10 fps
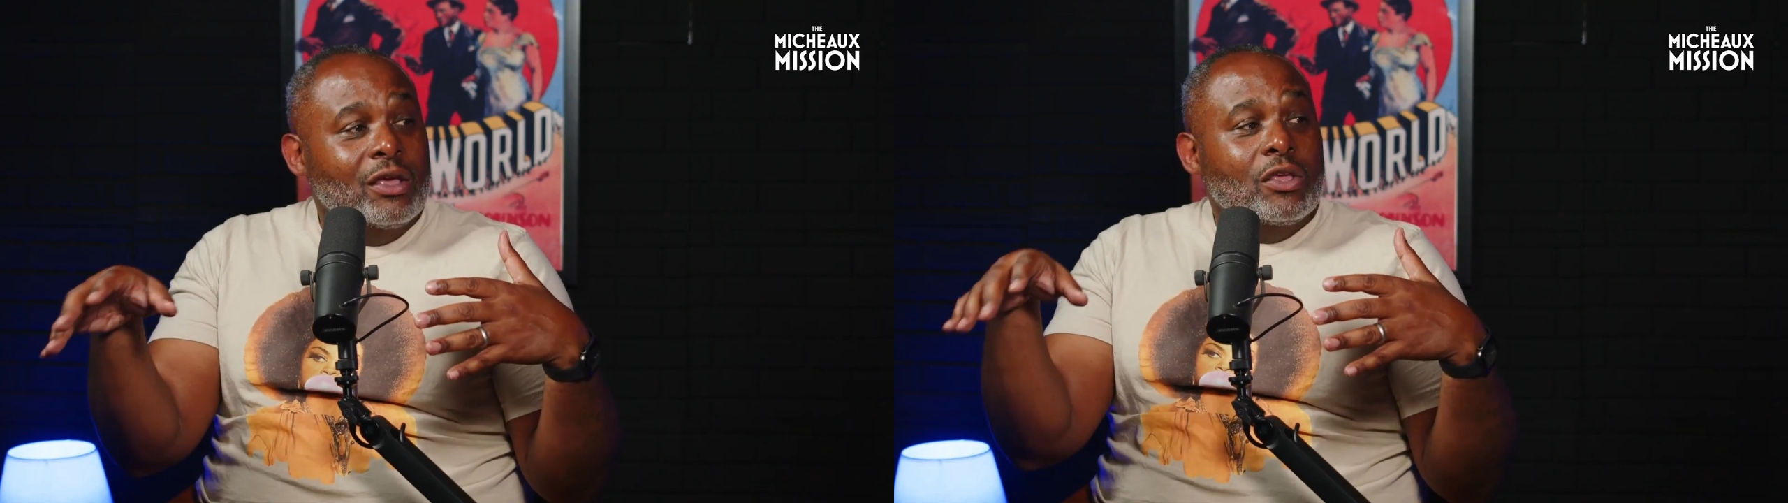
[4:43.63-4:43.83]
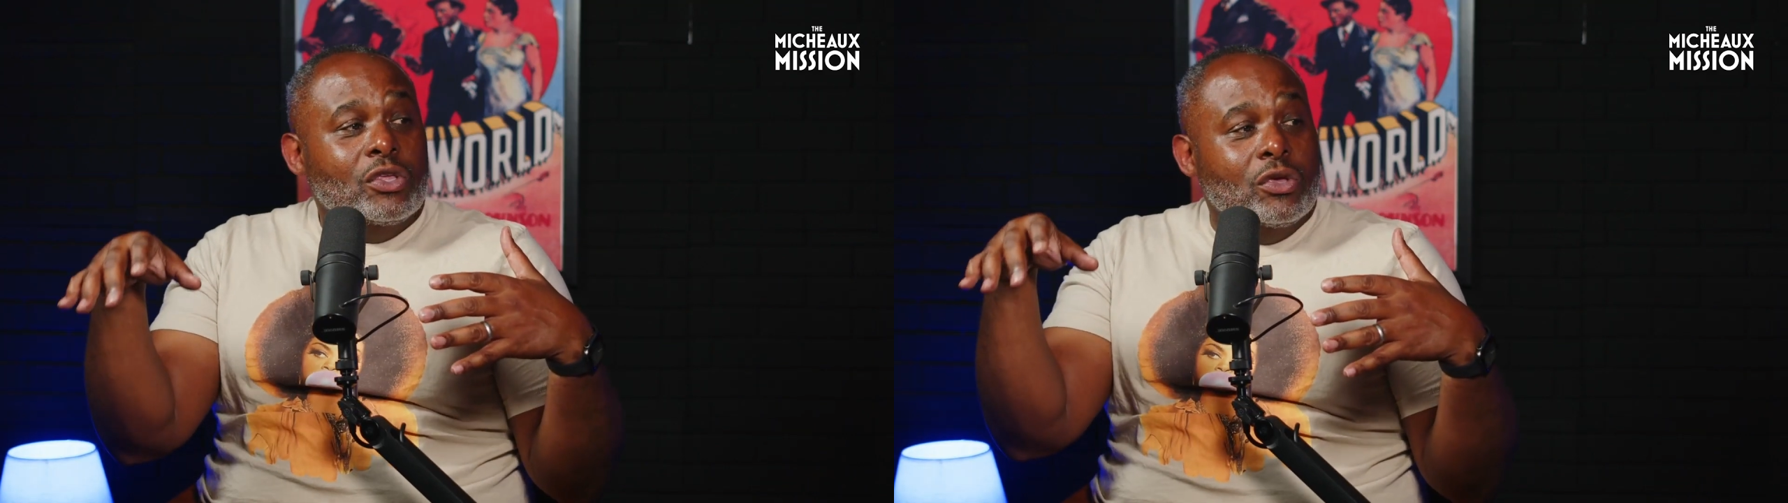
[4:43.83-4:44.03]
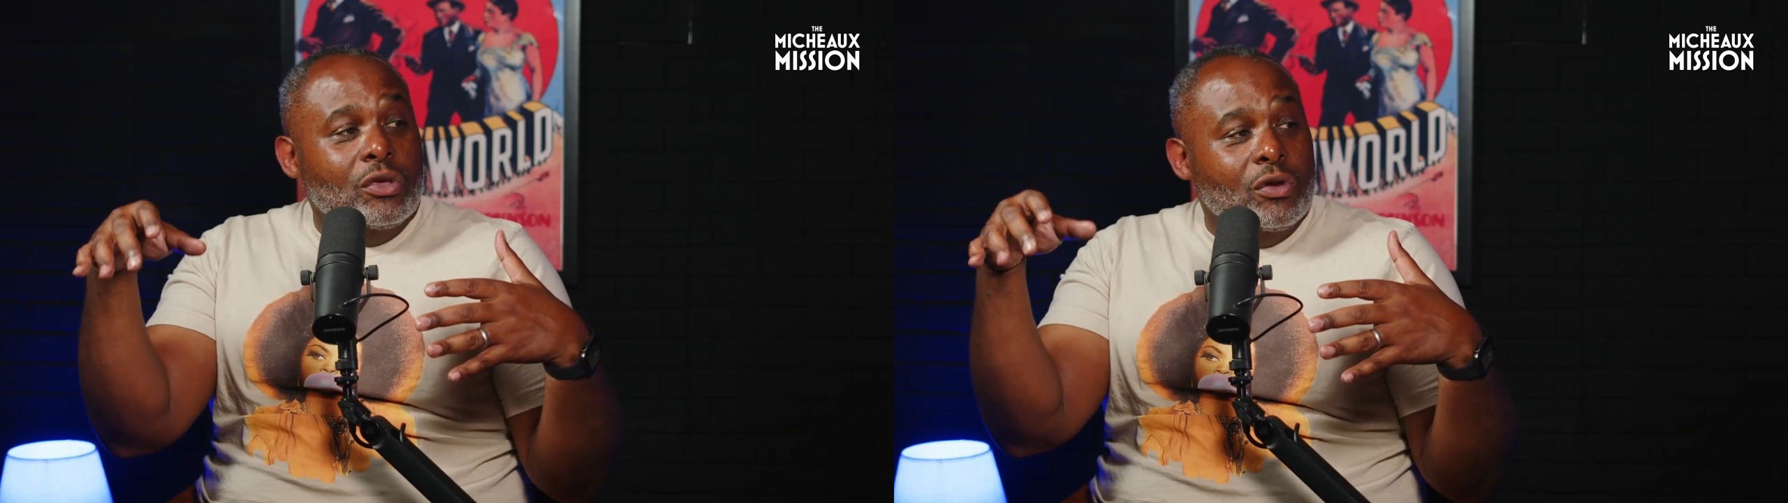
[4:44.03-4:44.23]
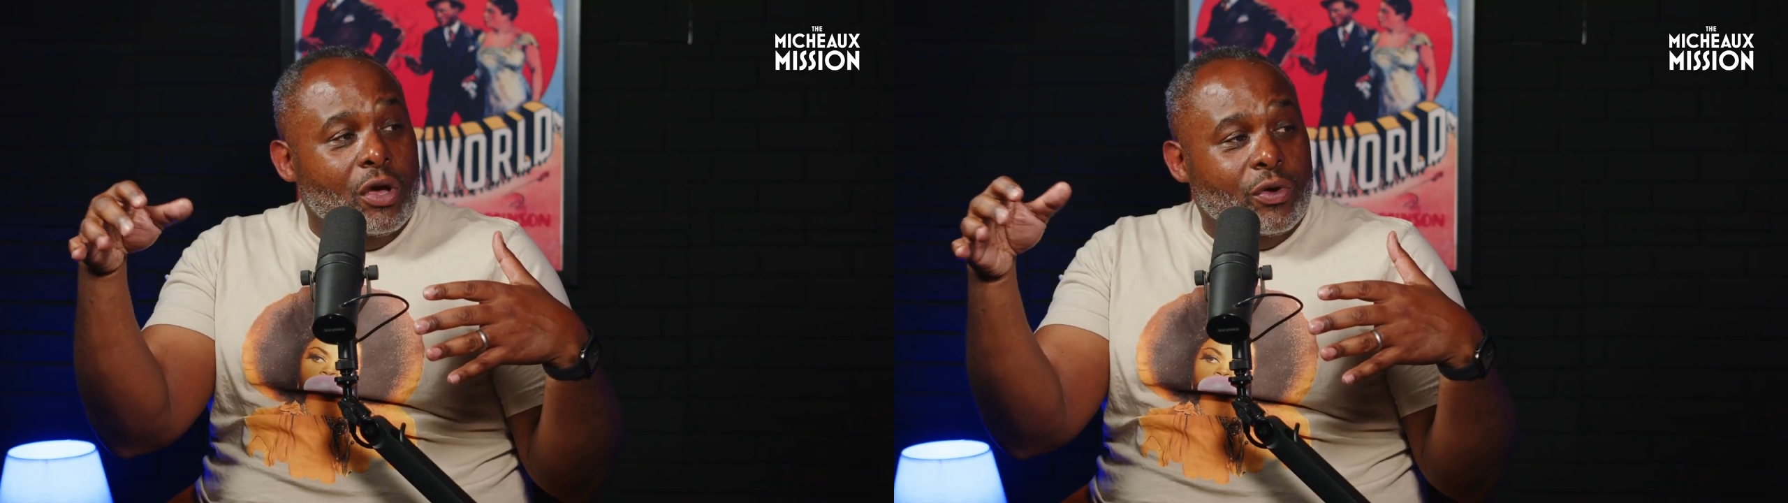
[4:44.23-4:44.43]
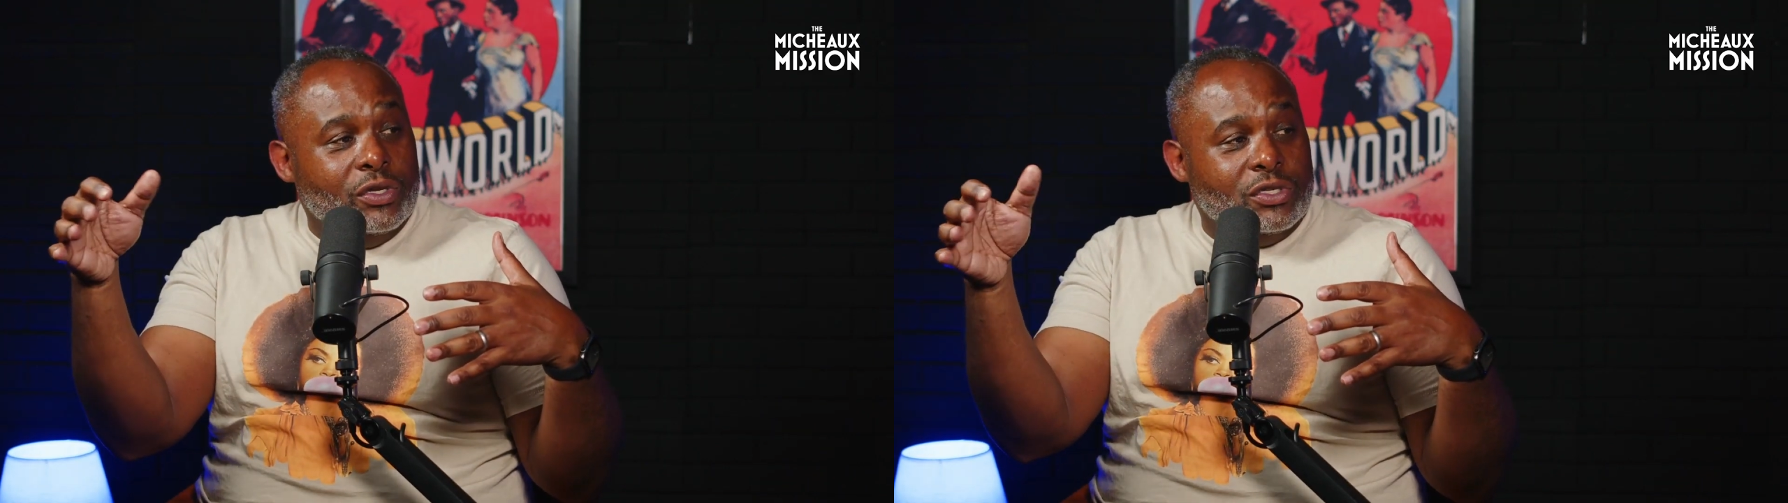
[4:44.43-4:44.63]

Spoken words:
it's